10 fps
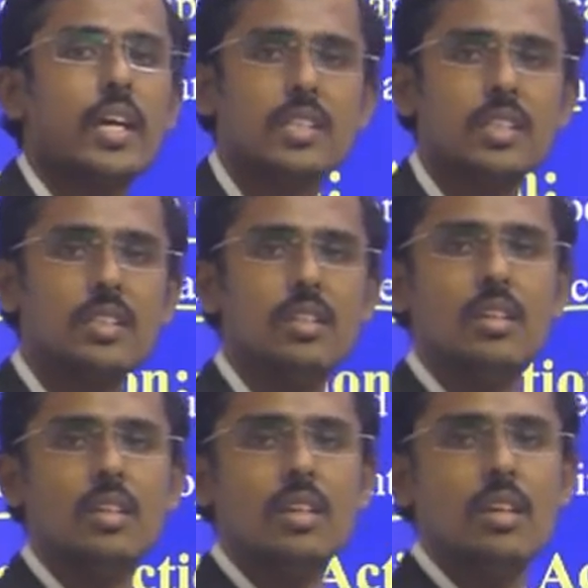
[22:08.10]
action,
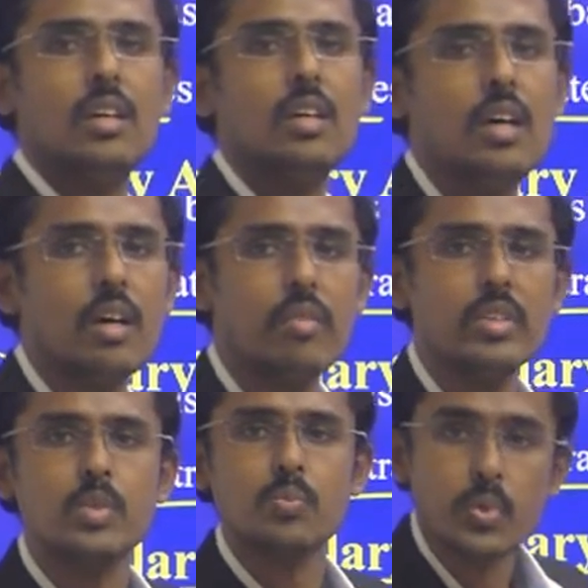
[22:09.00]

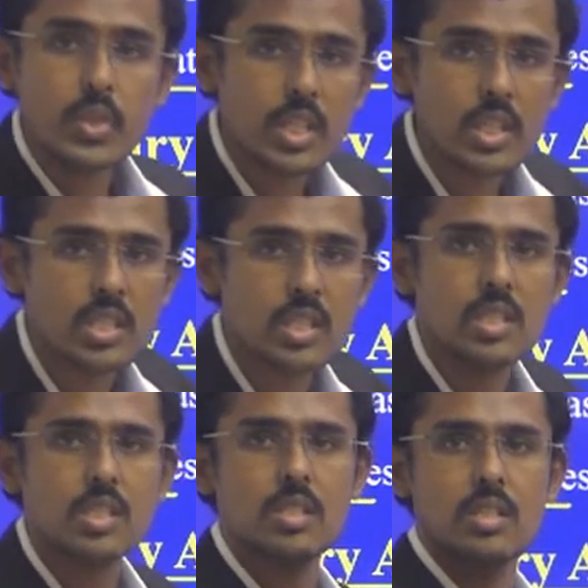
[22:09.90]
which
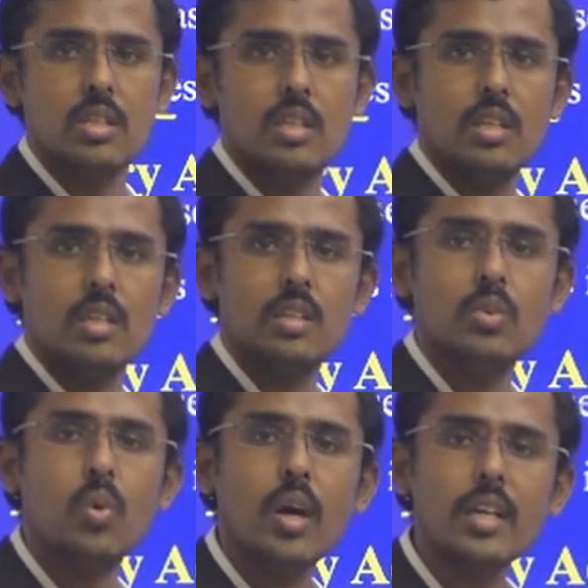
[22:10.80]
pushes the
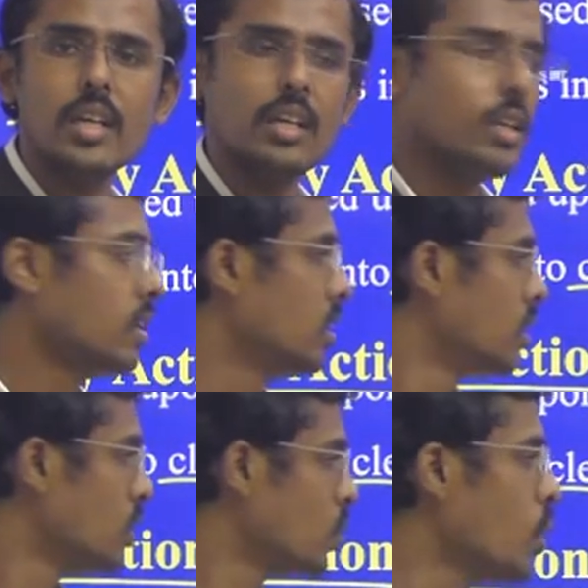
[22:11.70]
water
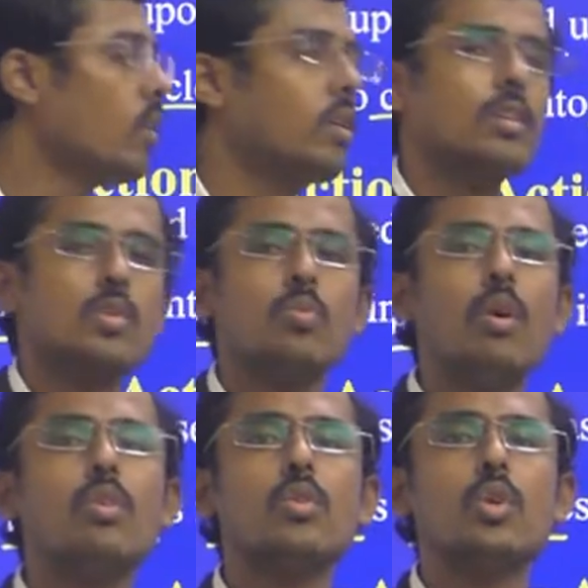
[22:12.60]
over the
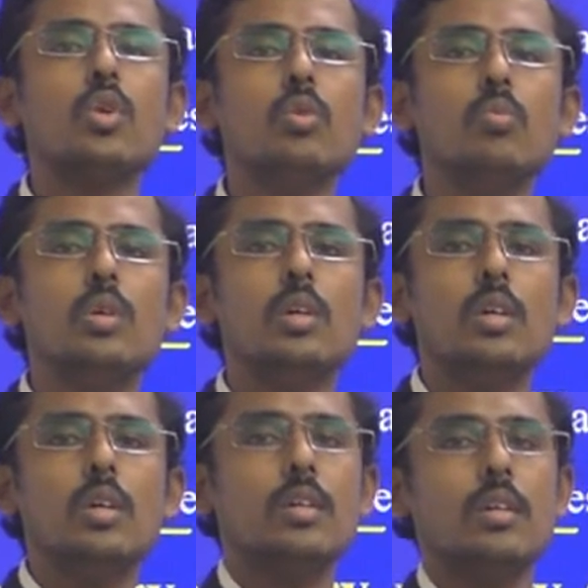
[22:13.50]
small tube
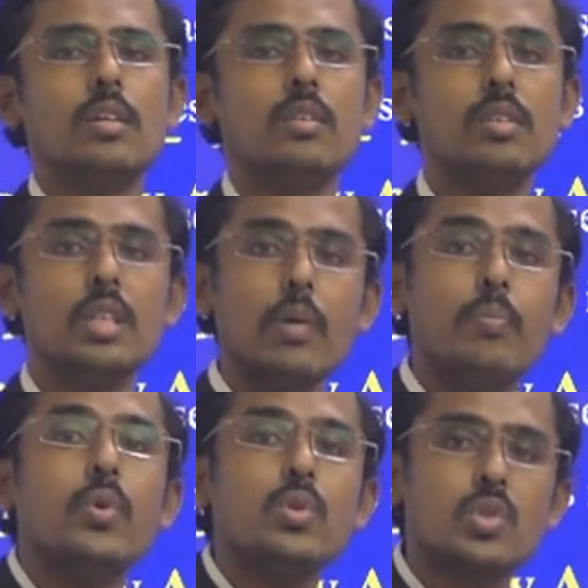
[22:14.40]
with
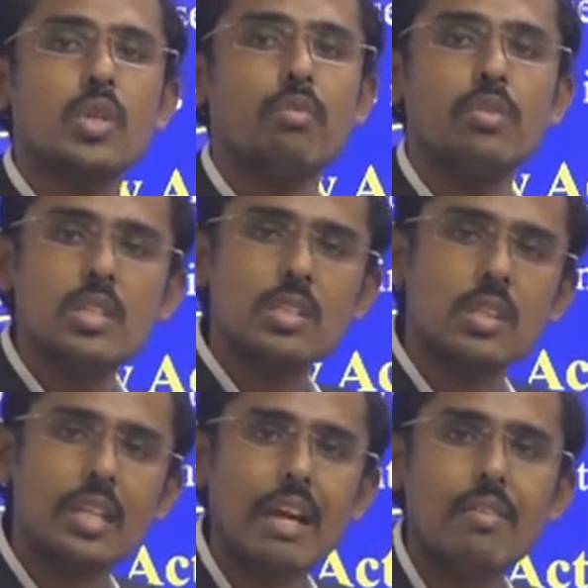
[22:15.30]
opposing of this
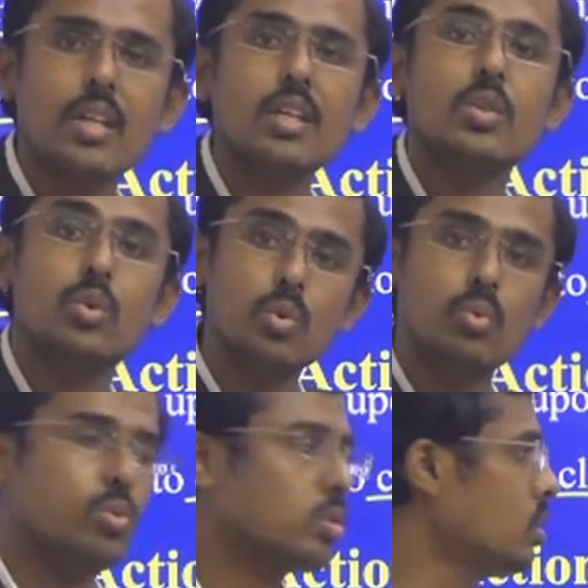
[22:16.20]
gravity
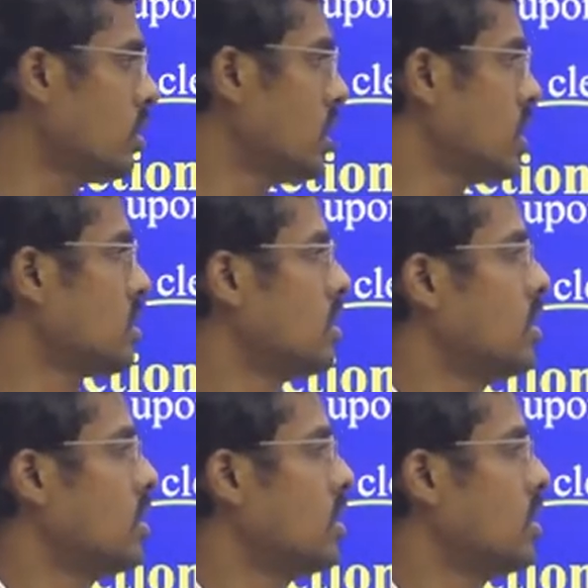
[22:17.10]
too. So that is